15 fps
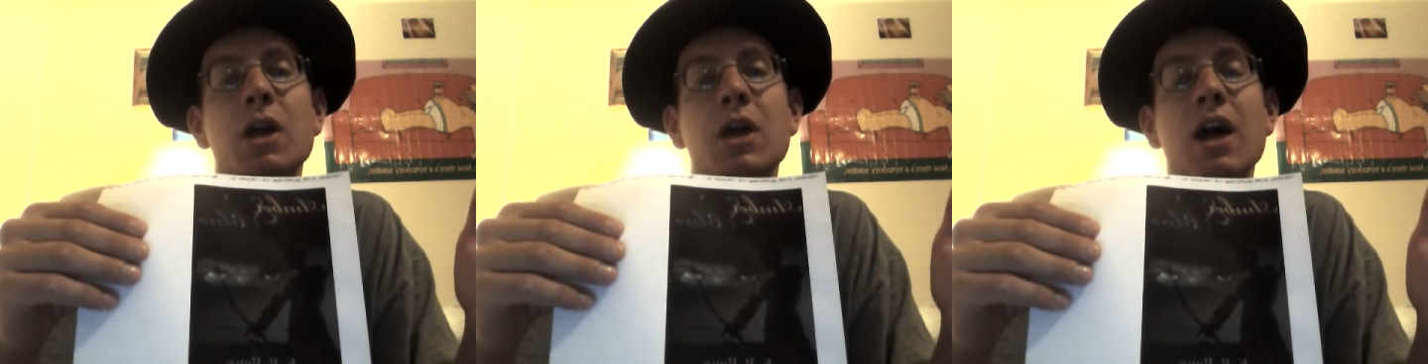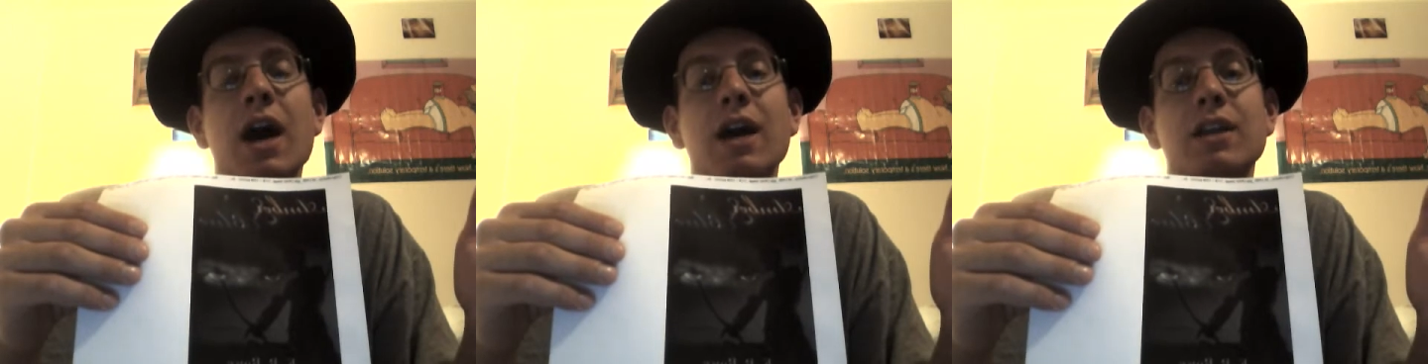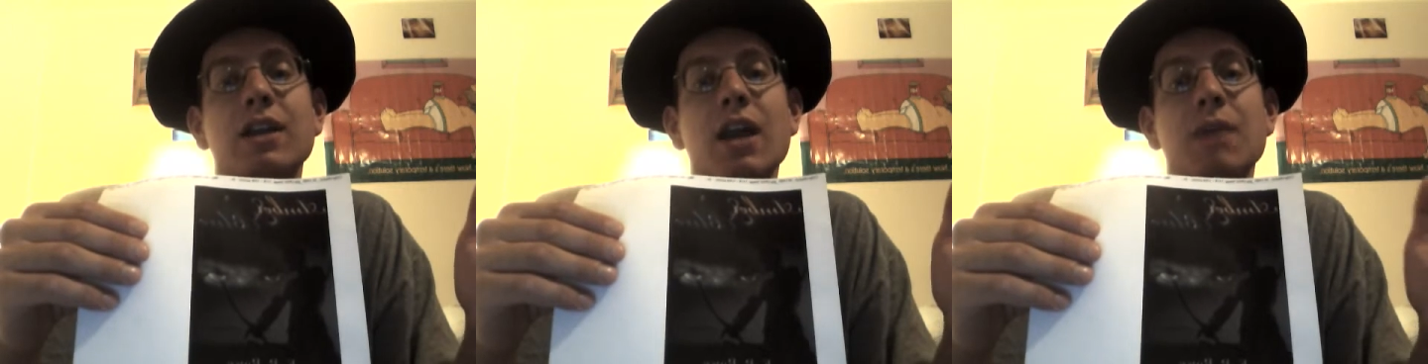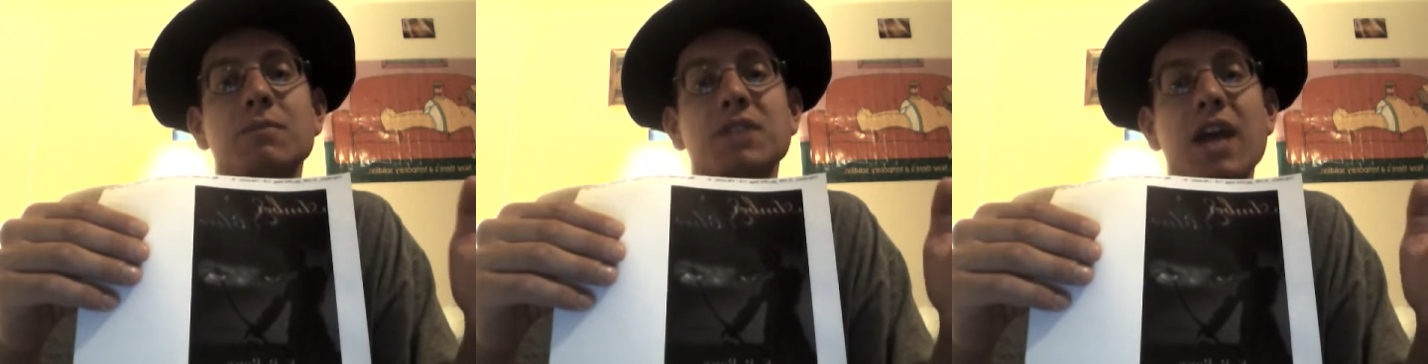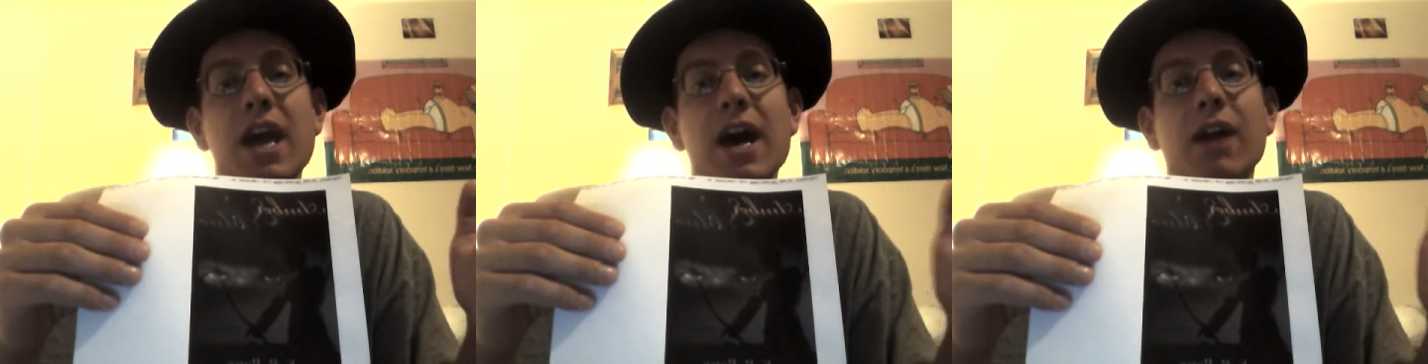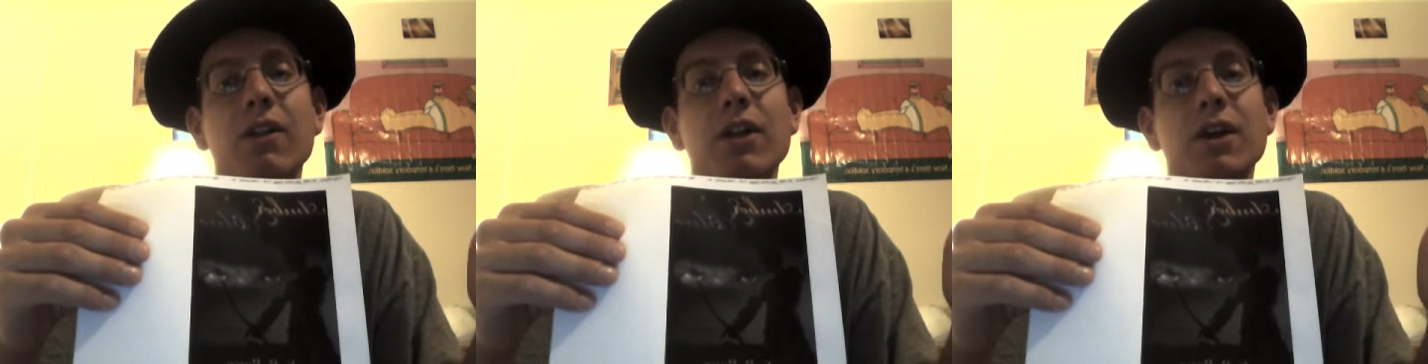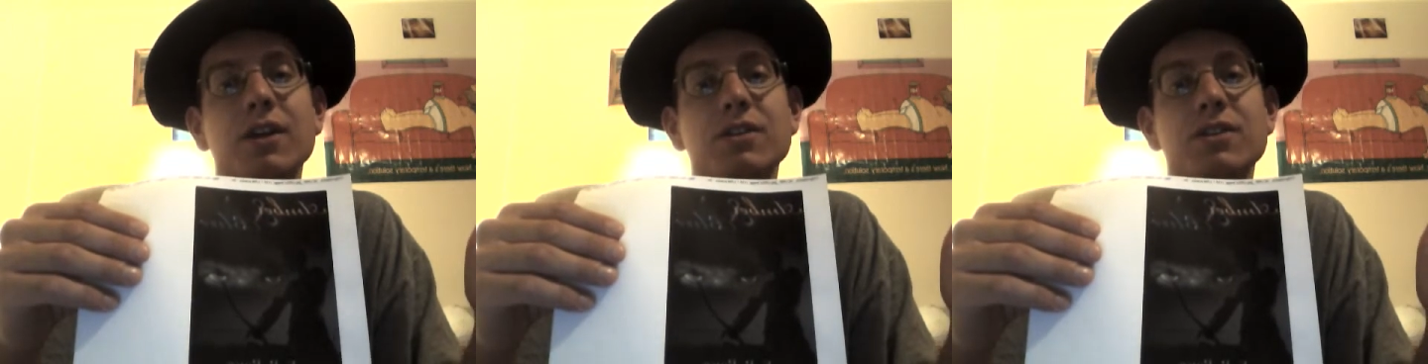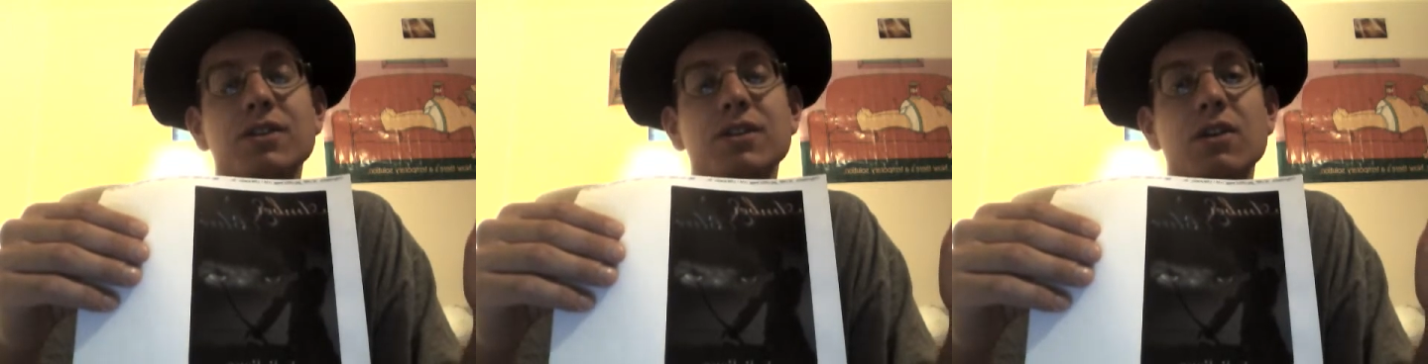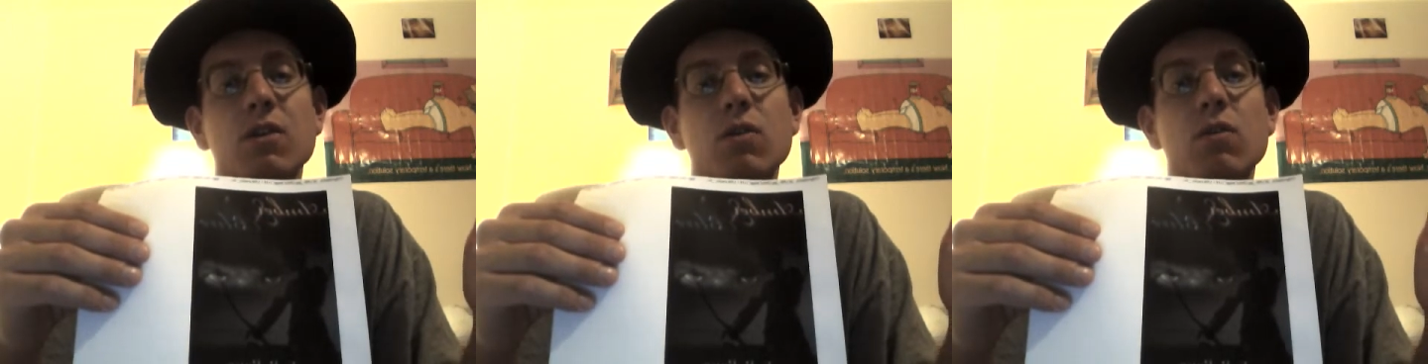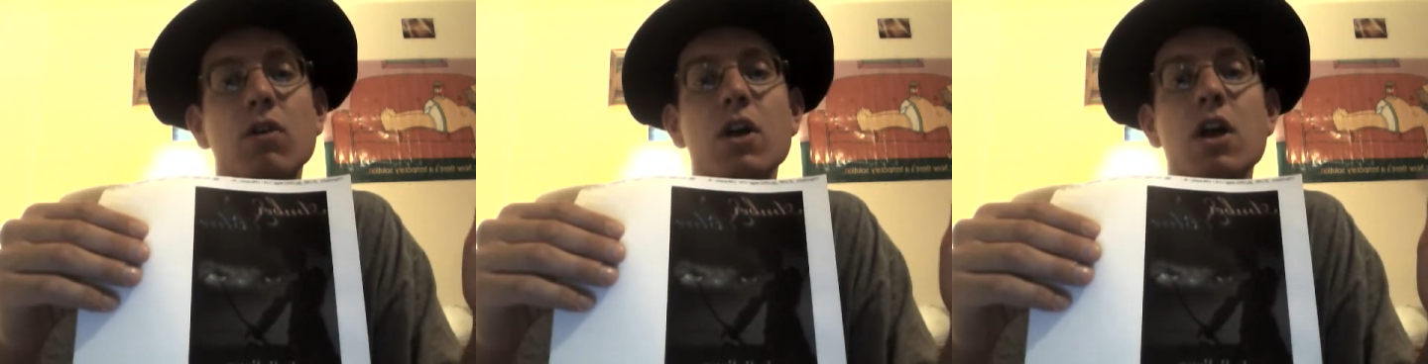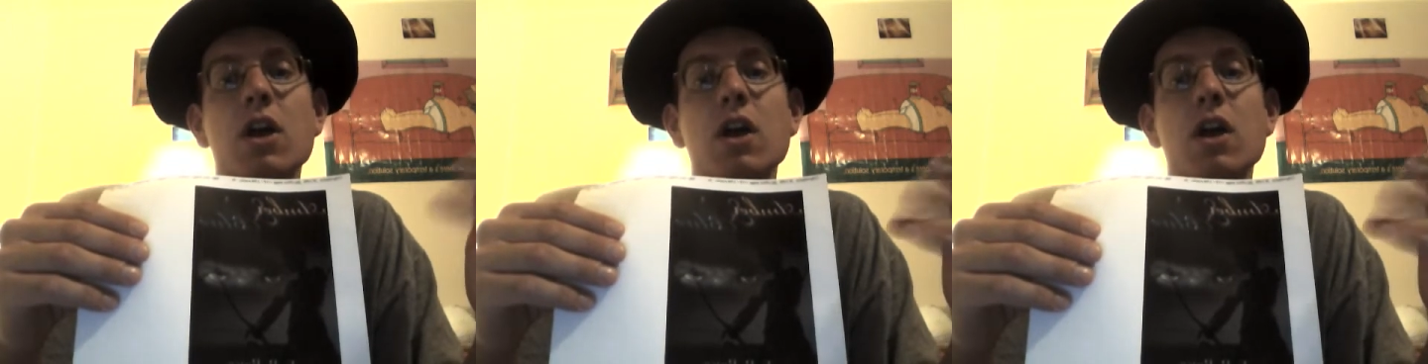guy named Alex. So,